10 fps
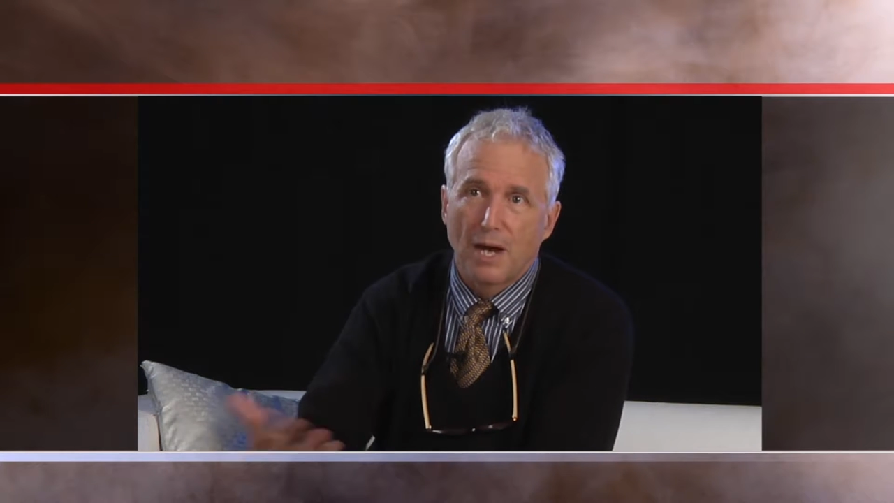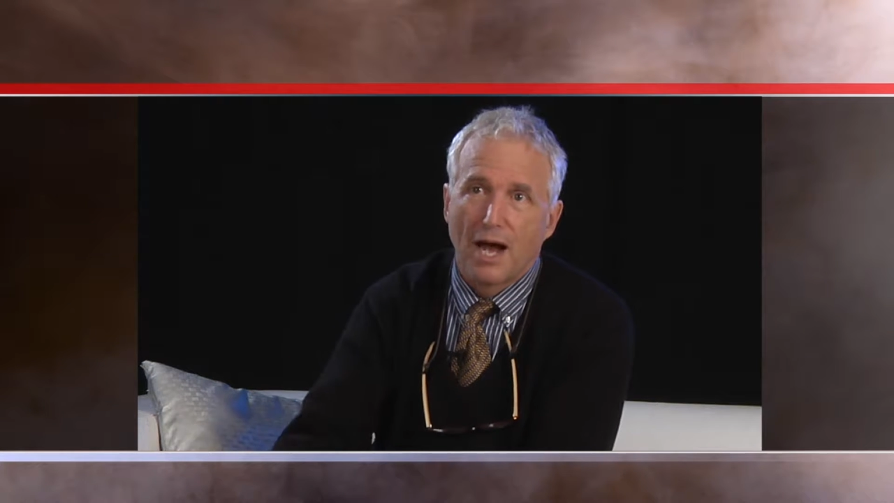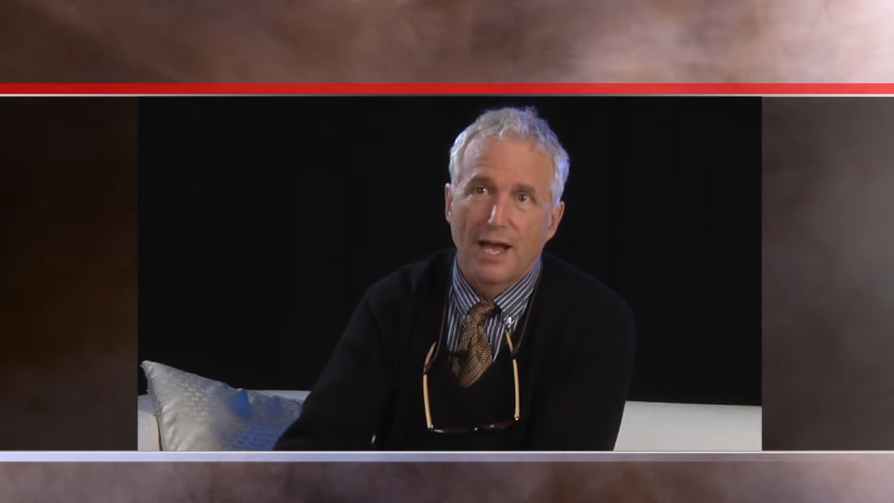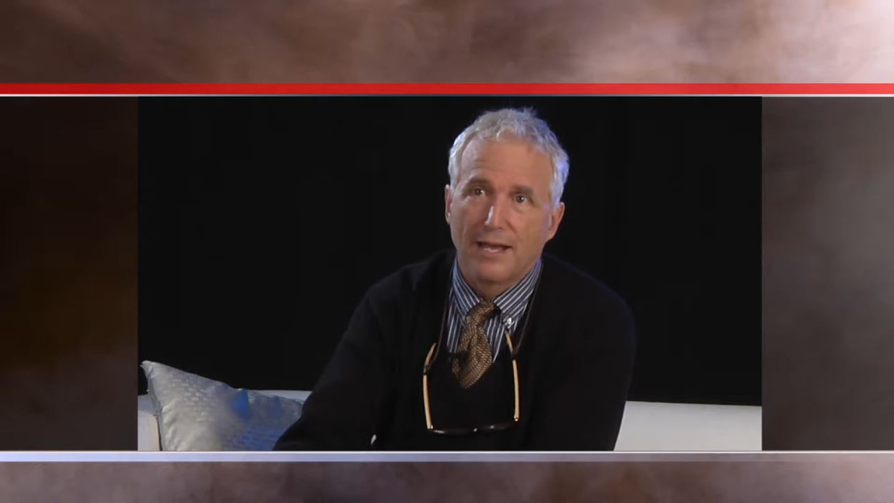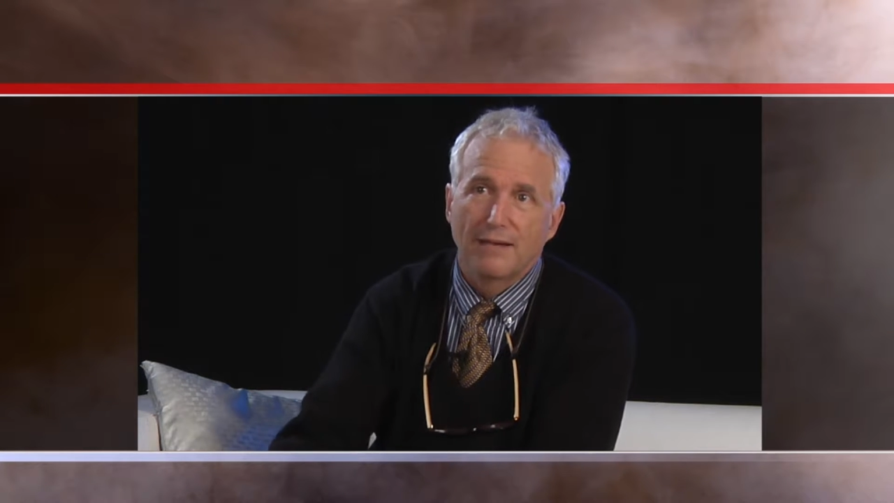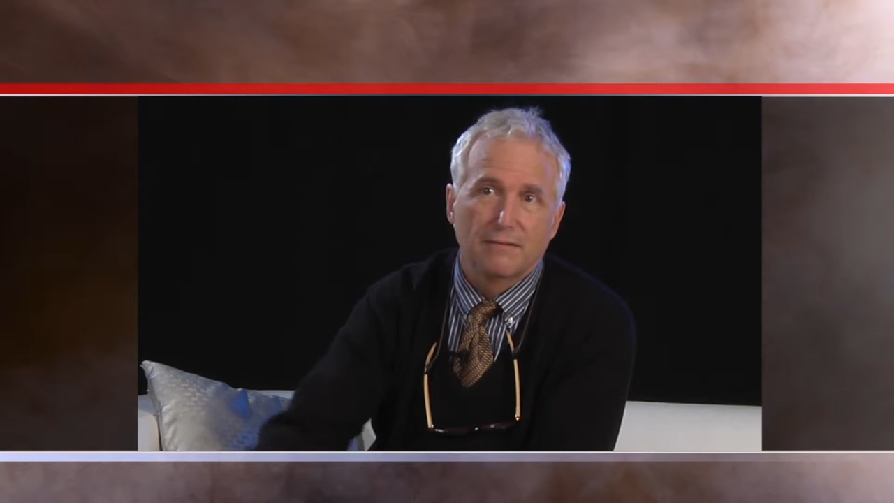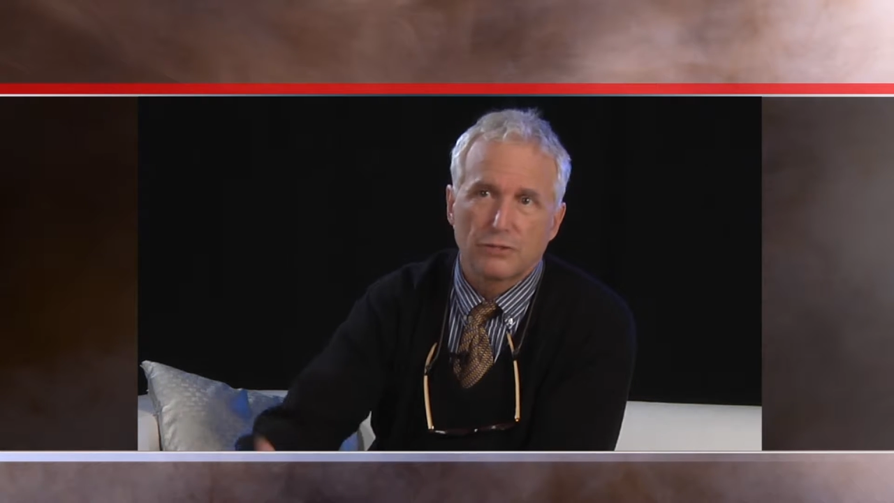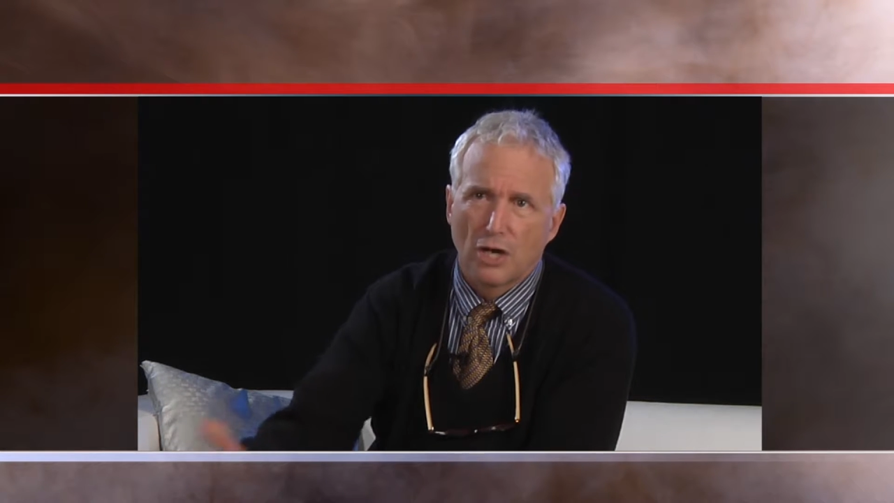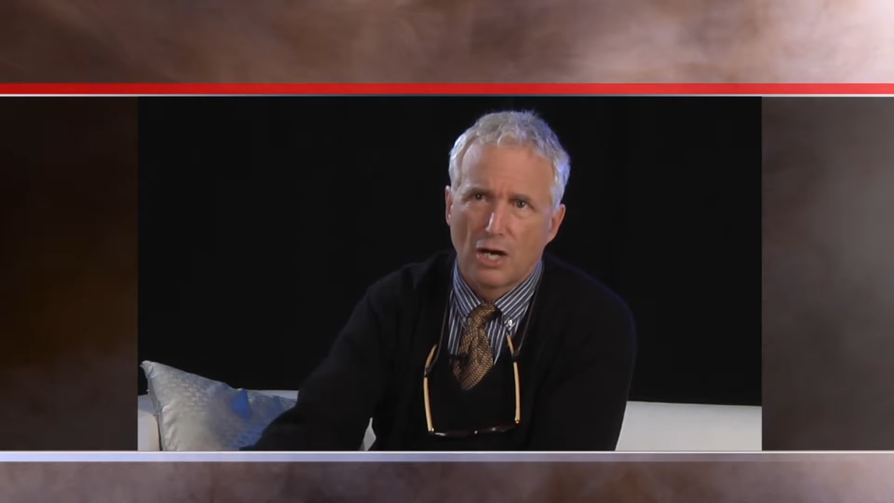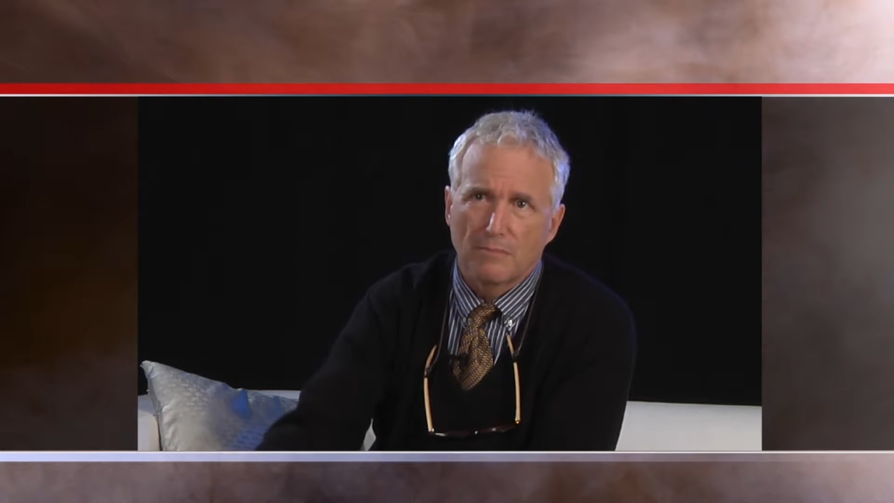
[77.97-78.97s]
by
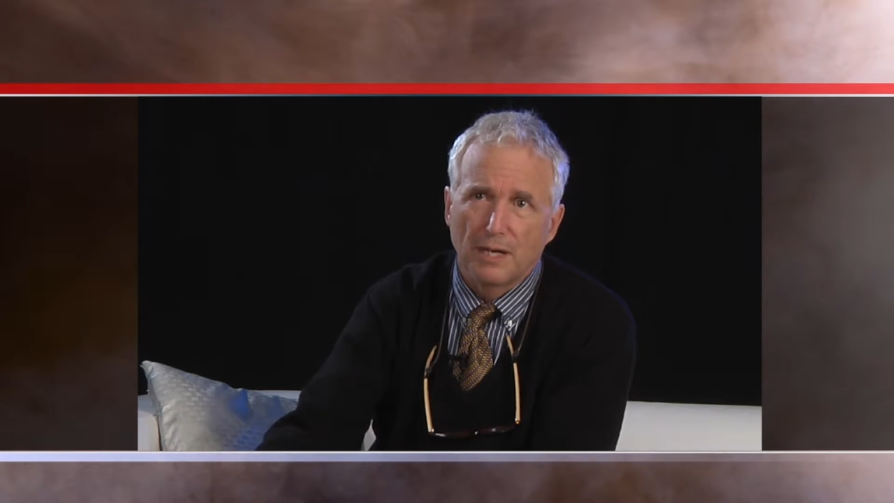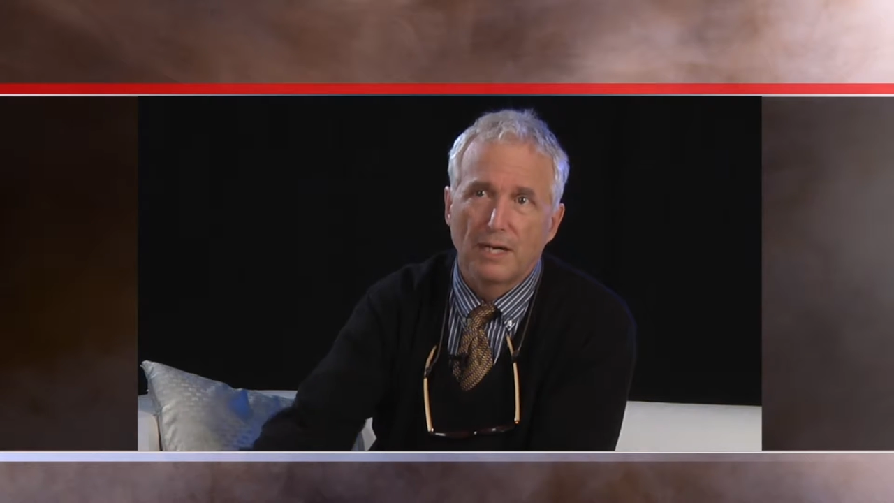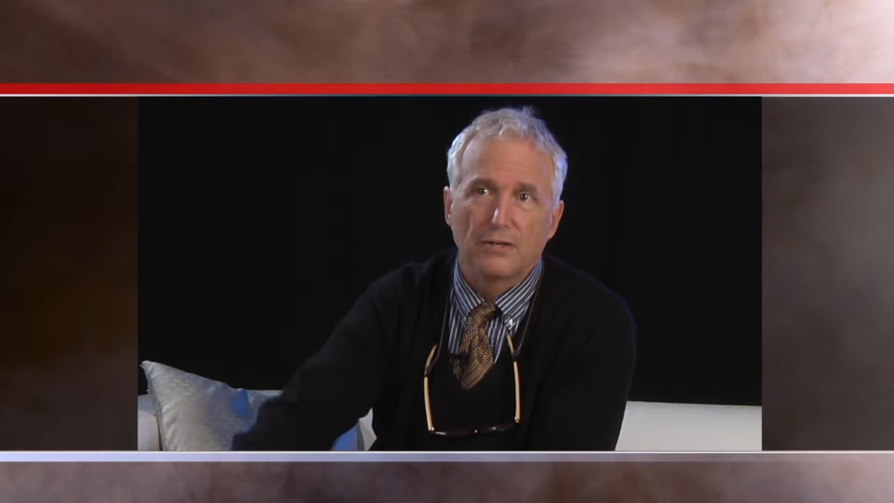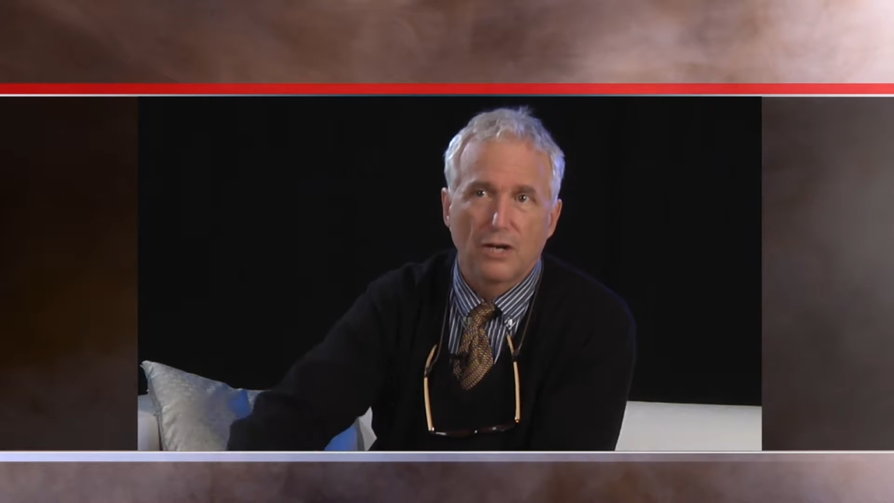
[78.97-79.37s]
dogma,